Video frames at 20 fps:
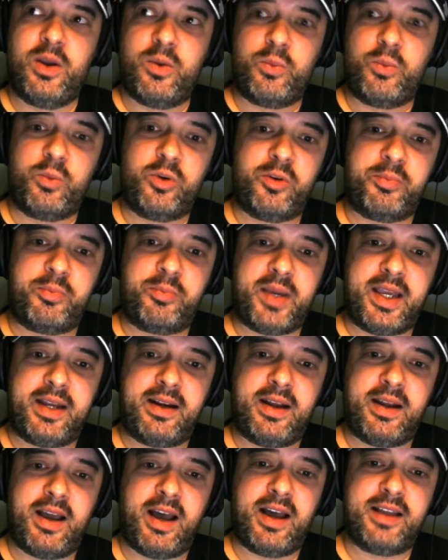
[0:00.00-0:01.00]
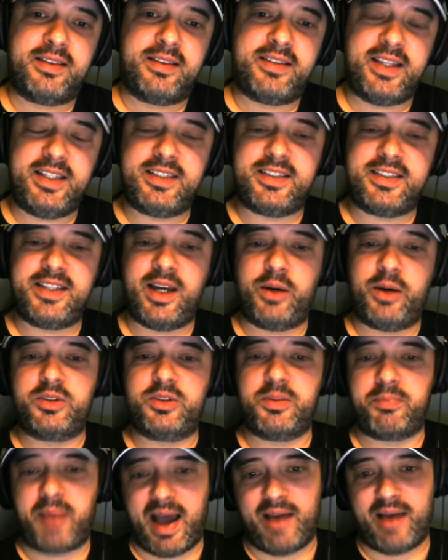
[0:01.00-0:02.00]
would have been DCL
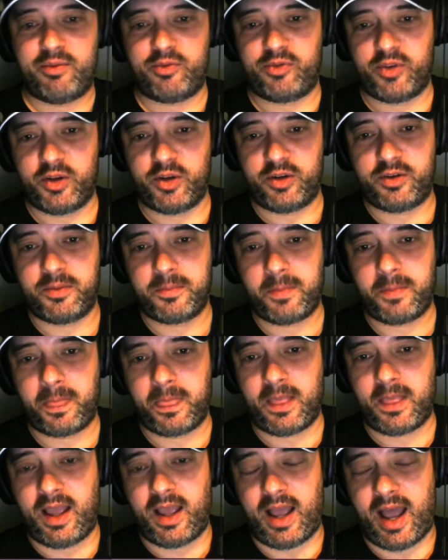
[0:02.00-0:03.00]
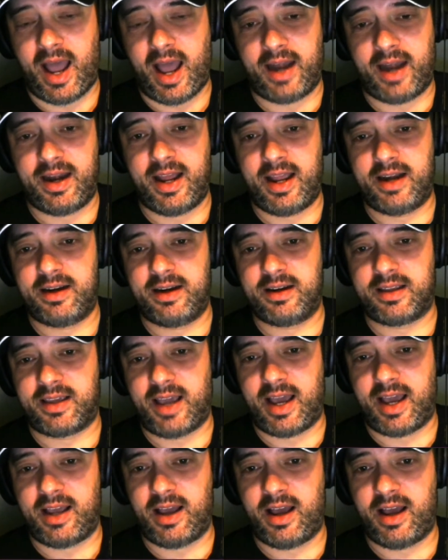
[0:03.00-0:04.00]
to Bamford and then
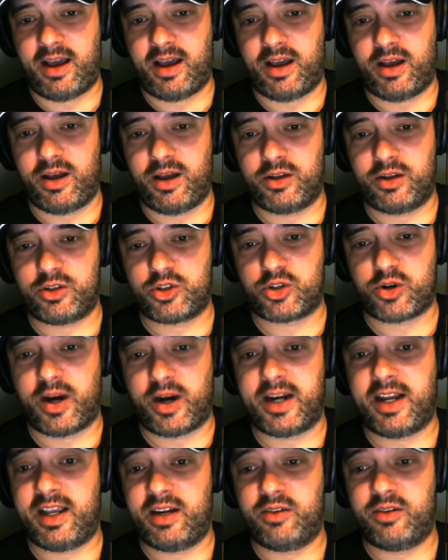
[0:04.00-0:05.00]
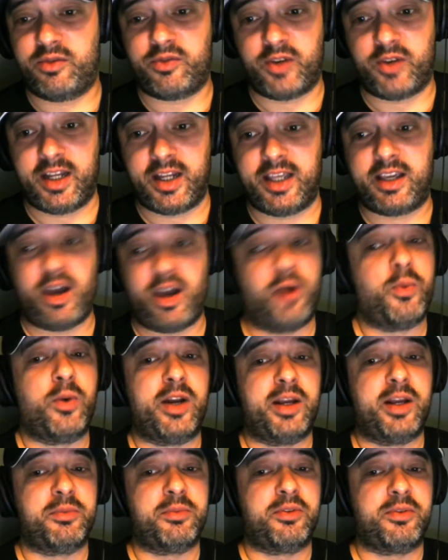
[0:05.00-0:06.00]
get Trent in for Nico
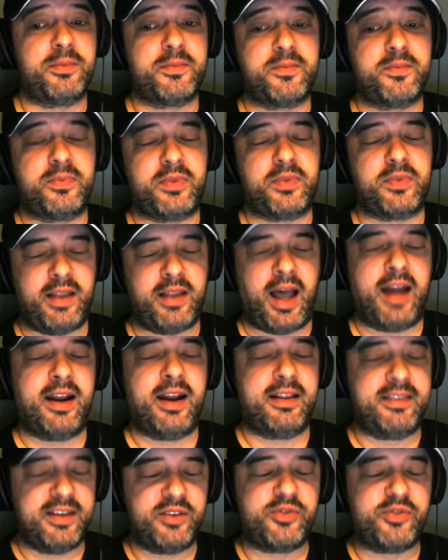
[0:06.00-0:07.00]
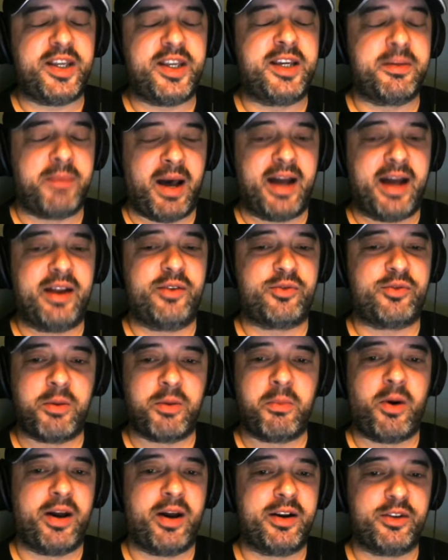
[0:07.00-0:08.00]
Williams. And I did think about it for a
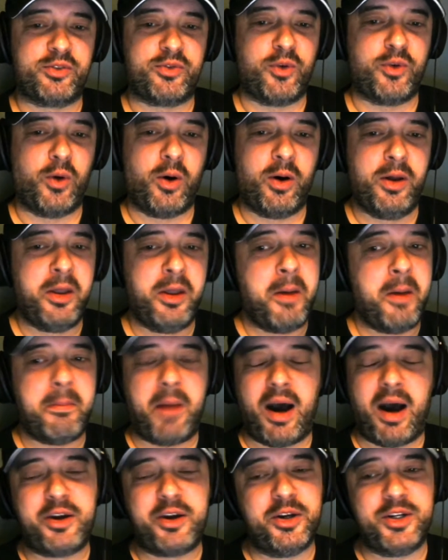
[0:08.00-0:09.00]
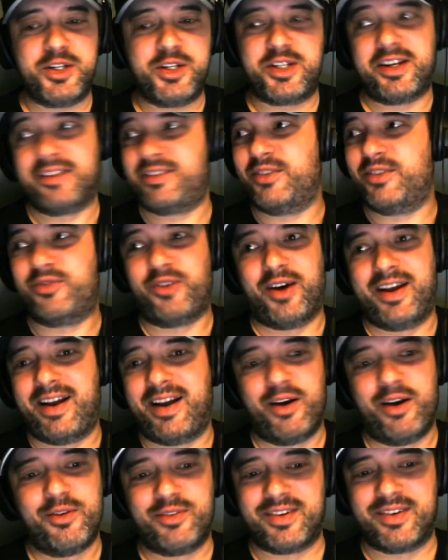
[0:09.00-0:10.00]
-4, but I couldn't justify
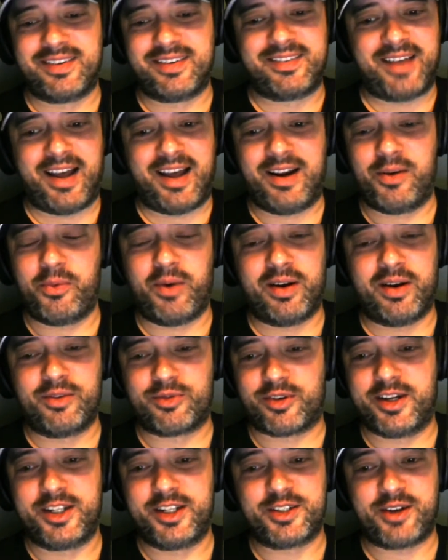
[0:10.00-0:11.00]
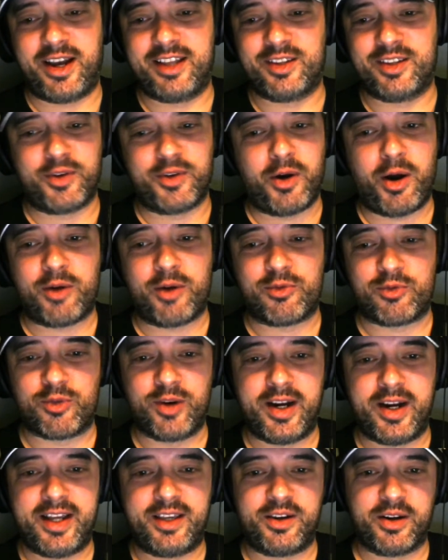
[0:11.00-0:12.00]
that over the Salah 1-3 transfer. I
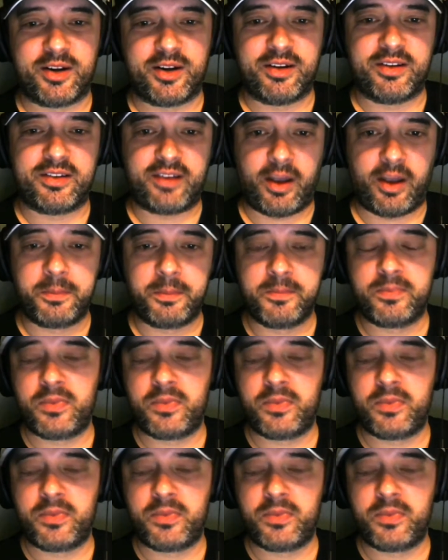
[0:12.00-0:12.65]
really couldn't. So